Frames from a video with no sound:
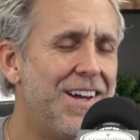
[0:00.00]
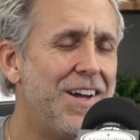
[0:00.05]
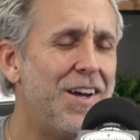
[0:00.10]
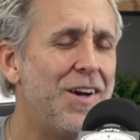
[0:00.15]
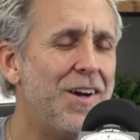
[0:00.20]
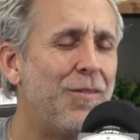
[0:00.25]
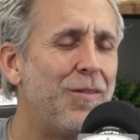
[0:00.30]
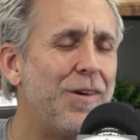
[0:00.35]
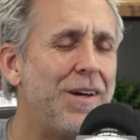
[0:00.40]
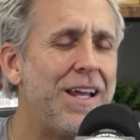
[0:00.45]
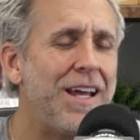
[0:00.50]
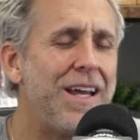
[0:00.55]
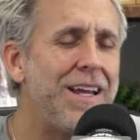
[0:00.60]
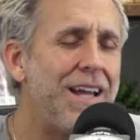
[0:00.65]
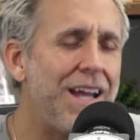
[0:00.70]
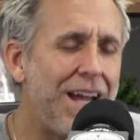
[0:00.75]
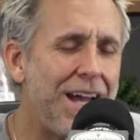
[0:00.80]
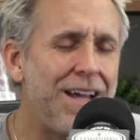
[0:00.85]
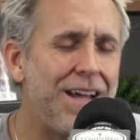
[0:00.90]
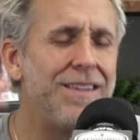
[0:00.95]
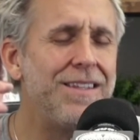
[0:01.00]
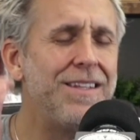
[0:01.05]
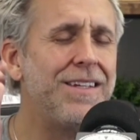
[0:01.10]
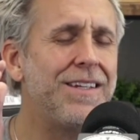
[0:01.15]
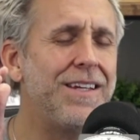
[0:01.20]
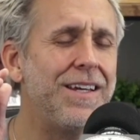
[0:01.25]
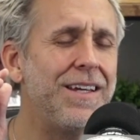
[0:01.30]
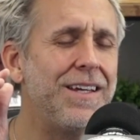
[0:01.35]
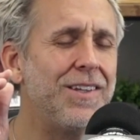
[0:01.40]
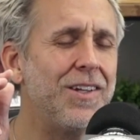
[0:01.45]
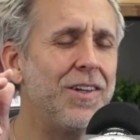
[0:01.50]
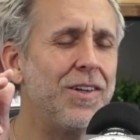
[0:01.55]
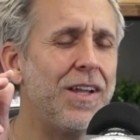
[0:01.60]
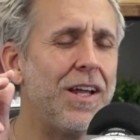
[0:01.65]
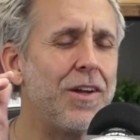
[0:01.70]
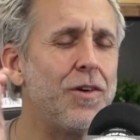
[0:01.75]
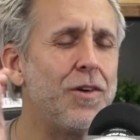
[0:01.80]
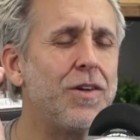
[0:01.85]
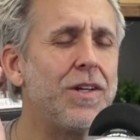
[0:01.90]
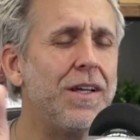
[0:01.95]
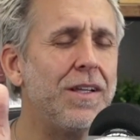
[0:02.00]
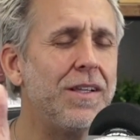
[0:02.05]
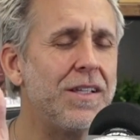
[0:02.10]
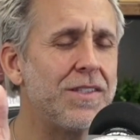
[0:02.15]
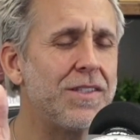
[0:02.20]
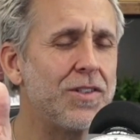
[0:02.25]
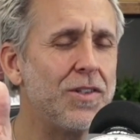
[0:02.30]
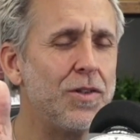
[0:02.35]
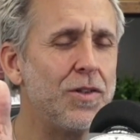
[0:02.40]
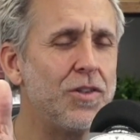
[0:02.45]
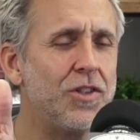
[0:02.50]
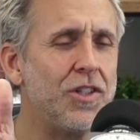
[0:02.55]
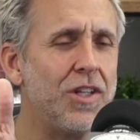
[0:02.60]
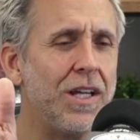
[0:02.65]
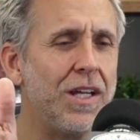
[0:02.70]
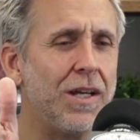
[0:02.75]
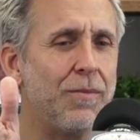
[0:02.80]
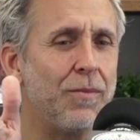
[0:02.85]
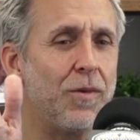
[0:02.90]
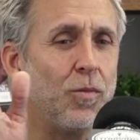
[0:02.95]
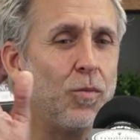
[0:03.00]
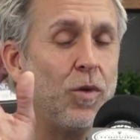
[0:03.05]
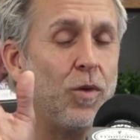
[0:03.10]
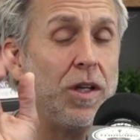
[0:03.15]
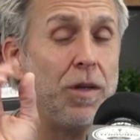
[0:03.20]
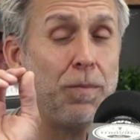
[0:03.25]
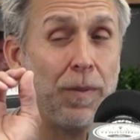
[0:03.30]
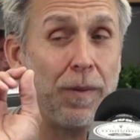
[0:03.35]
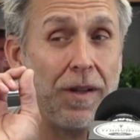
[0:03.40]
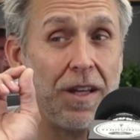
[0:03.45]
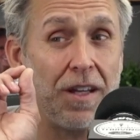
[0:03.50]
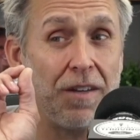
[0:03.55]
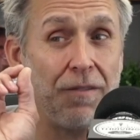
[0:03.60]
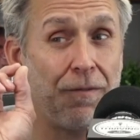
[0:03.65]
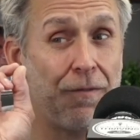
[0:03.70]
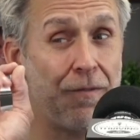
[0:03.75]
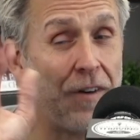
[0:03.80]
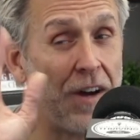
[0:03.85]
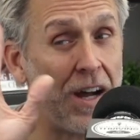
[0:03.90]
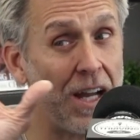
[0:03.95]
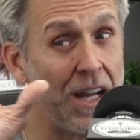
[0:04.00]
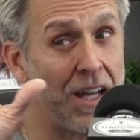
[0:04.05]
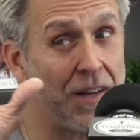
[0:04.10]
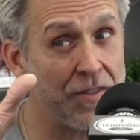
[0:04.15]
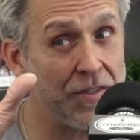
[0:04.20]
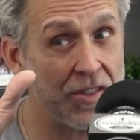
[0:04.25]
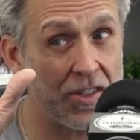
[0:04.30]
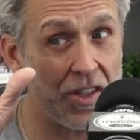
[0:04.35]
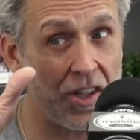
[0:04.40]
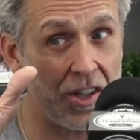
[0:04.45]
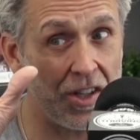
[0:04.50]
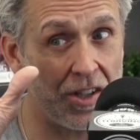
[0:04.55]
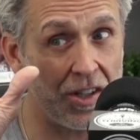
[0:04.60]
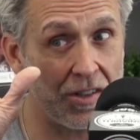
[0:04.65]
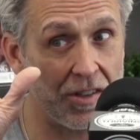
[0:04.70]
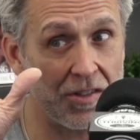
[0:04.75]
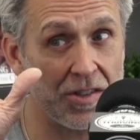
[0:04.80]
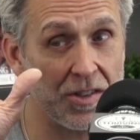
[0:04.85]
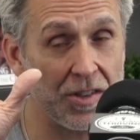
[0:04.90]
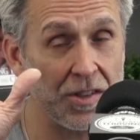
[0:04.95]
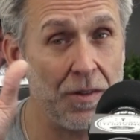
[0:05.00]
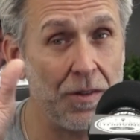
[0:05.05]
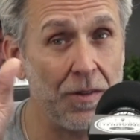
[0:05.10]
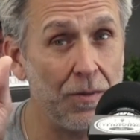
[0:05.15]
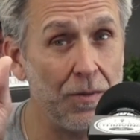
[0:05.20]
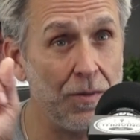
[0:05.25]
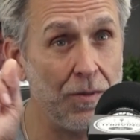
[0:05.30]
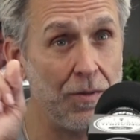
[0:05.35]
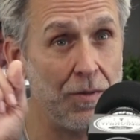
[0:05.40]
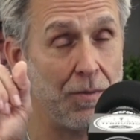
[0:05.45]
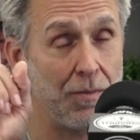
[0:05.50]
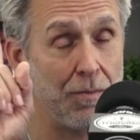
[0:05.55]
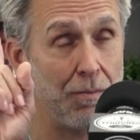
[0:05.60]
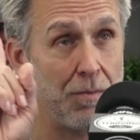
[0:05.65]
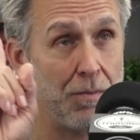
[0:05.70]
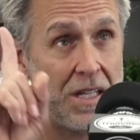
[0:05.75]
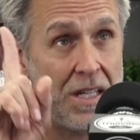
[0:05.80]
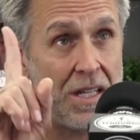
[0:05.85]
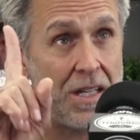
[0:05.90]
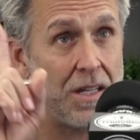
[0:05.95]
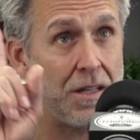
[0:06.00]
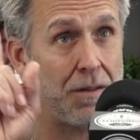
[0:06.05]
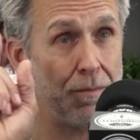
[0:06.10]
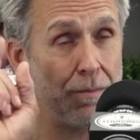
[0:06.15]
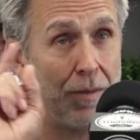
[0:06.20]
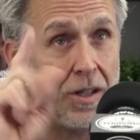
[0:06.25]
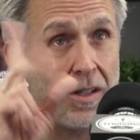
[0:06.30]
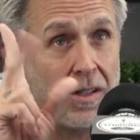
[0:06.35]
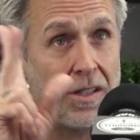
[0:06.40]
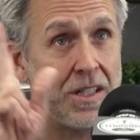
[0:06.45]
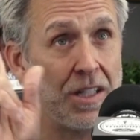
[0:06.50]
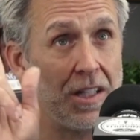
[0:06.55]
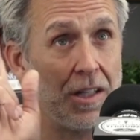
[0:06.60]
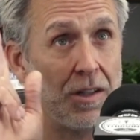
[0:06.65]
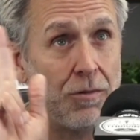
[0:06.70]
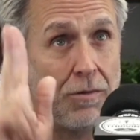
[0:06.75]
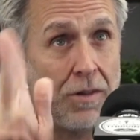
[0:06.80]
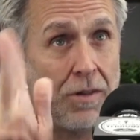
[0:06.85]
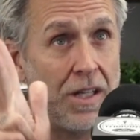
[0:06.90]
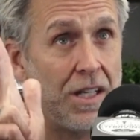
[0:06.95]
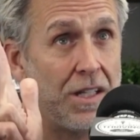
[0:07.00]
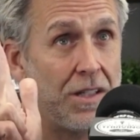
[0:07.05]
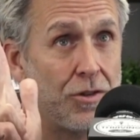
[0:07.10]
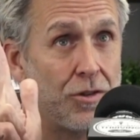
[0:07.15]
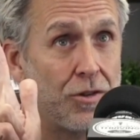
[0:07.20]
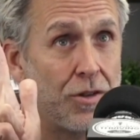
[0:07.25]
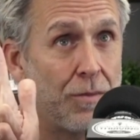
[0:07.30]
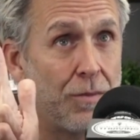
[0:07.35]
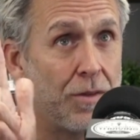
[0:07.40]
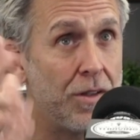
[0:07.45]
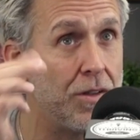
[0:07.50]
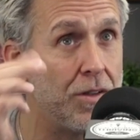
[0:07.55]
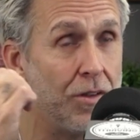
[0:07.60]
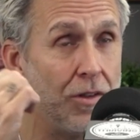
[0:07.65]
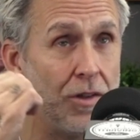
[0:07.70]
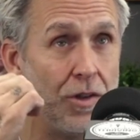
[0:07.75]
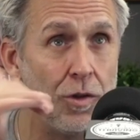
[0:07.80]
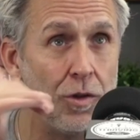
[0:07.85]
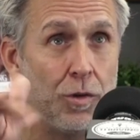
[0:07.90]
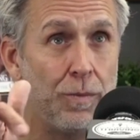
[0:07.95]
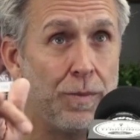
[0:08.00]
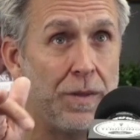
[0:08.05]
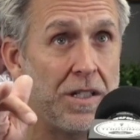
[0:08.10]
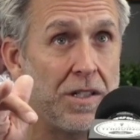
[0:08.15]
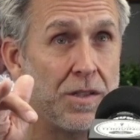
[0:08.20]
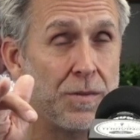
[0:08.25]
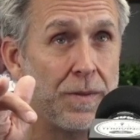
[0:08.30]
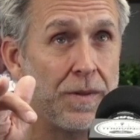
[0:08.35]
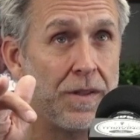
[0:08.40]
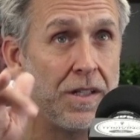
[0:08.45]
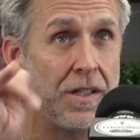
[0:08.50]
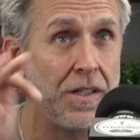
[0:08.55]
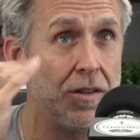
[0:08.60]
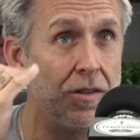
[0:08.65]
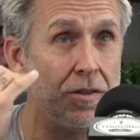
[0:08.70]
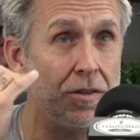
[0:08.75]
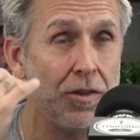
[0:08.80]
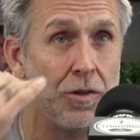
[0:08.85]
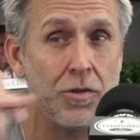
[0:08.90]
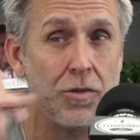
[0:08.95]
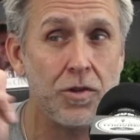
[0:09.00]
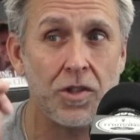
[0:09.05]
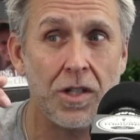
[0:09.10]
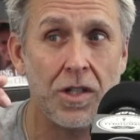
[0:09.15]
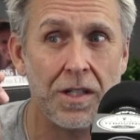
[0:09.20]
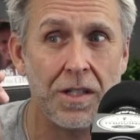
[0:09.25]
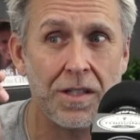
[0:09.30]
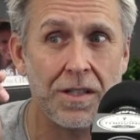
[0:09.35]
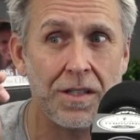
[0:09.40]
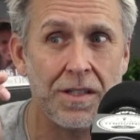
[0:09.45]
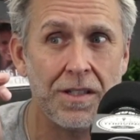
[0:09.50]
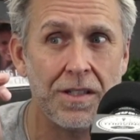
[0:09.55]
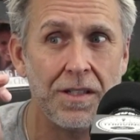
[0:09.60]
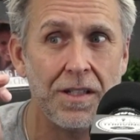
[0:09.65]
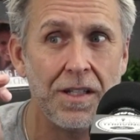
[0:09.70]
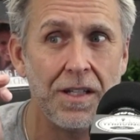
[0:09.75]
when I had the gig, they're like, okay, let's go jam. We played 5 songs me, Monkey, and Ray the drummer, no bass player, no Jonathan.